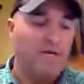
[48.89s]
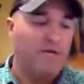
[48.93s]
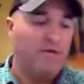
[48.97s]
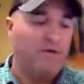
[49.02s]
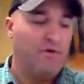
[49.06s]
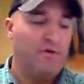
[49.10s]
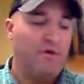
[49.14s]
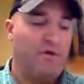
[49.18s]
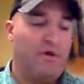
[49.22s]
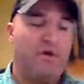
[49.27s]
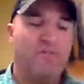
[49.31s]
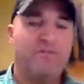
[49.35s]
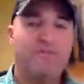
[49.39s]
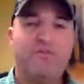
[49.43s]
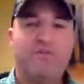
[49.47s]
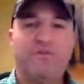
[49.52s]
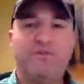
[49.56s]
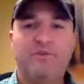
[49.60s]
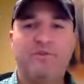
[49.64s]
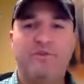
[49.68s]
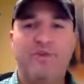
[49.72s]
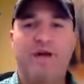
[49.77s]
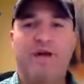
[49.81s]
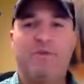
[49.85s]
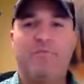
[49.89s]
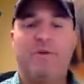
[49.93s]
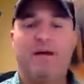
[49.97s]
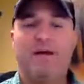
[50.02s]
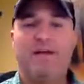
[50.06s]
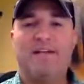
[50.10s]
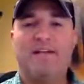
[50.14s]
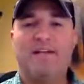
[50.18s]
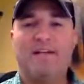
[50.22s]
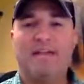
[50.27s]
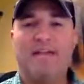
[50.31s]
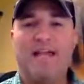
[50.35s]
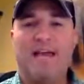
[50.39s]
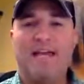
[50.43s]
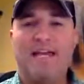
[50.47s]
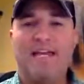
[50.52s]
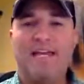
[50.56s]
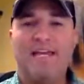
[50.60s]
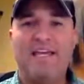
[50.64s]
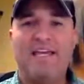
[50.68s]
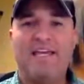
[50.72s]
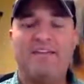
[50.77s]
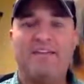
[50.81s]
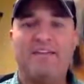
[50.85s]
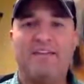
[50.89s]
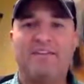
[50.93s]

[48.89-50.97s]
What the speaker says: You can also do that by liking